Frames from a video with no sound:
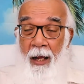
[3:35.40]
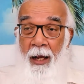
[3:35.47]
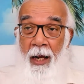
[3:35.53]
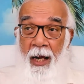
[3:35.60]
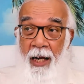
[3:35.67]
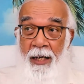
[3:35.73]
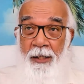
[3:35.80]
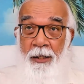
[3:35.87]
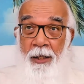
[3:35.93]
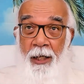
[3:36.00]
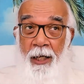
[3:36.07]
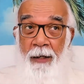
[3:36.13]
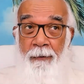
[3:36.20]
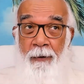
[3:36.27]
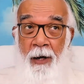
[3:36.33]
And
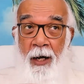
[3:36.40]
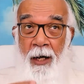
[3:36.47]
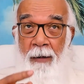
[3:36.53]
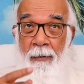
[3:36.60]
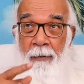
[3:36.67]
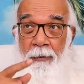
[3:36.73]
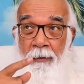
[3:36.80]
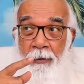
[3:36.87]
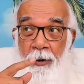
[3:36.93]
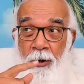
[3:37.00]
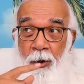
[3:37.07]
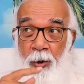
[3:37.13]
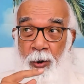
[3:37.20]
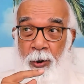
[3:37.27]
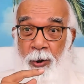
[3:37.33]
if I am
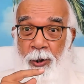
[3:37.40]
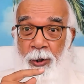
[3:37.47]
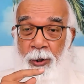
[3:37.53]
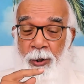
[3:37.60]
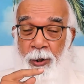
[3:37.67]
good,